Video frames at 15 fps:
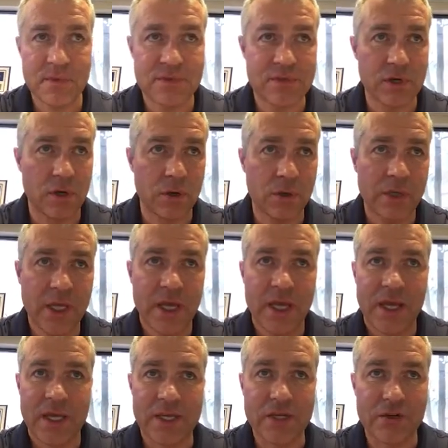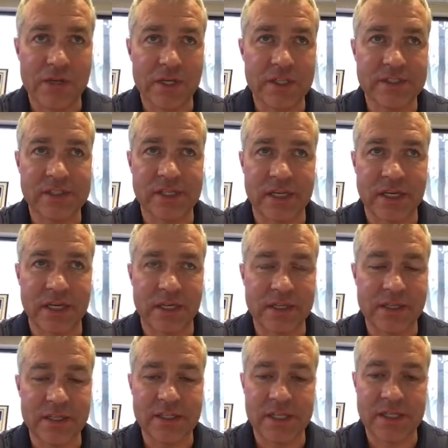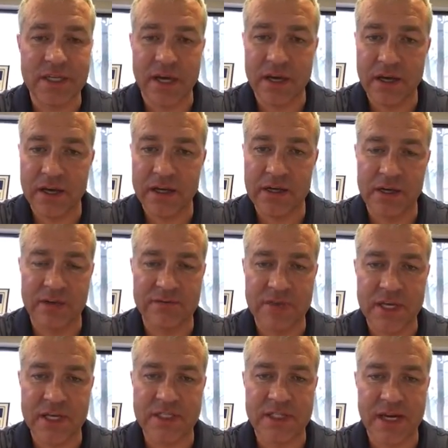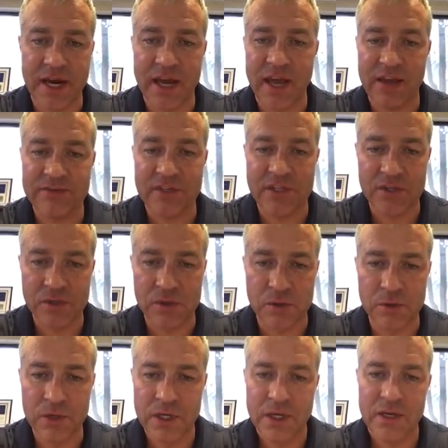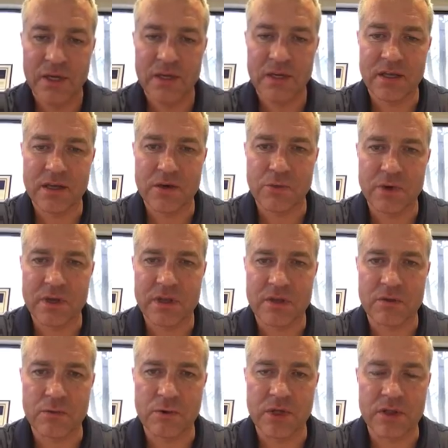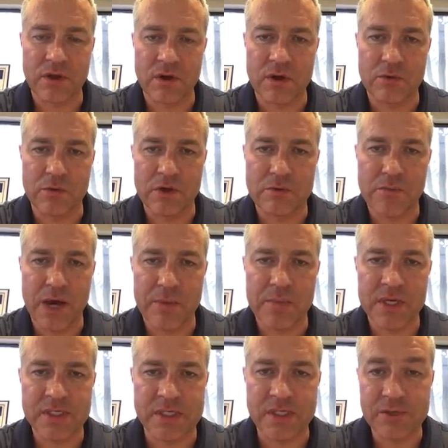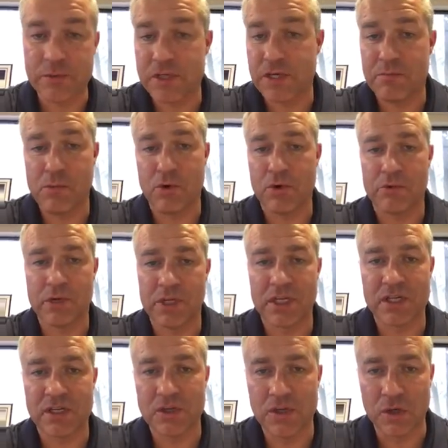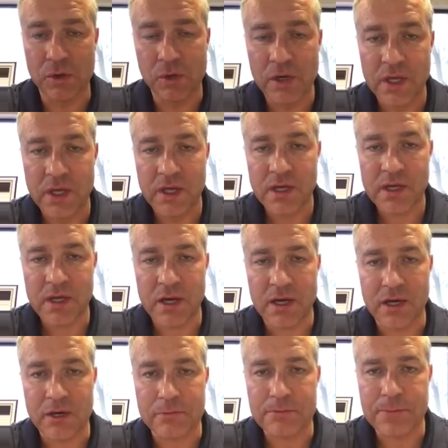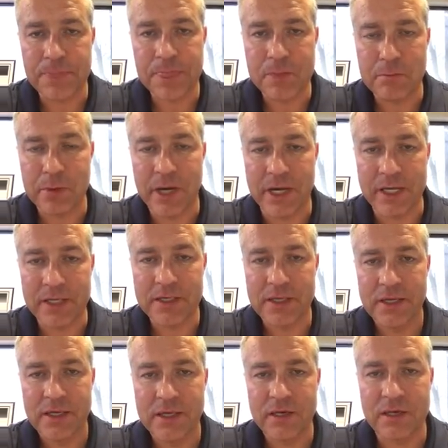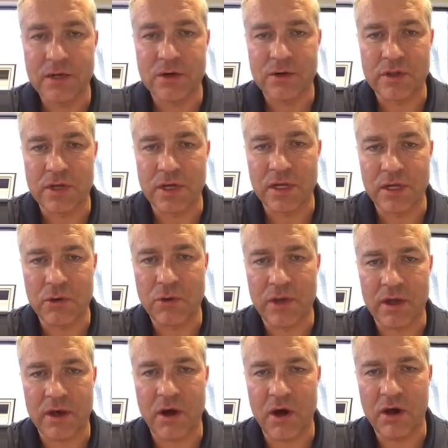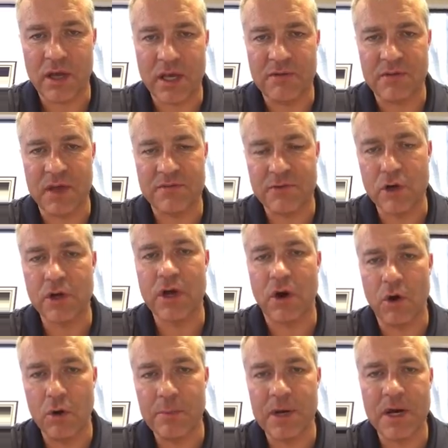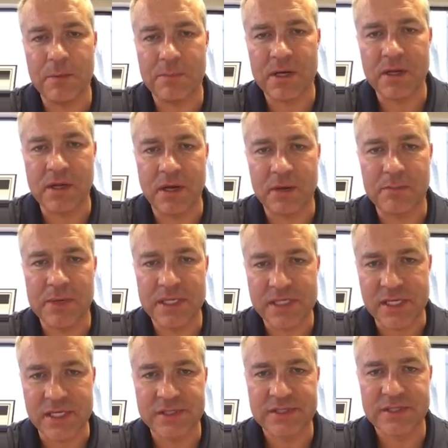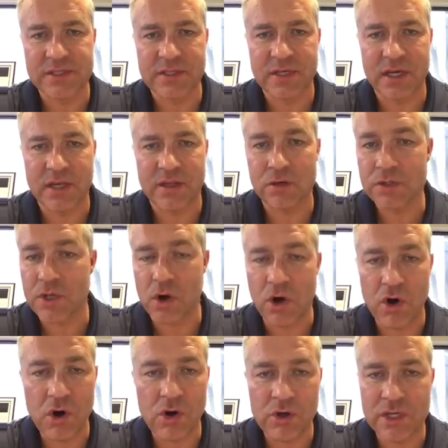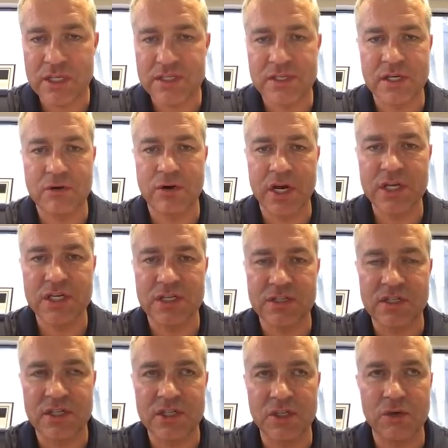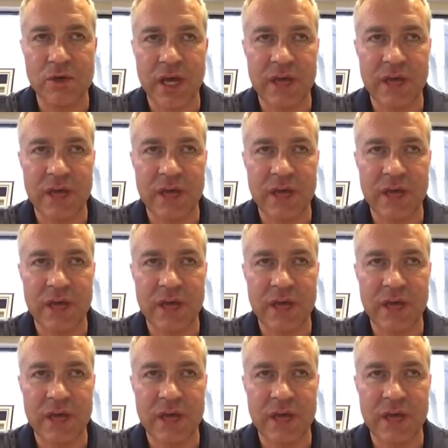So, you know, there's a ton of things that I have to do, you know, with my business, which I'm more than willing to do. But you know, if you're going to open up a business, those are all considerations that you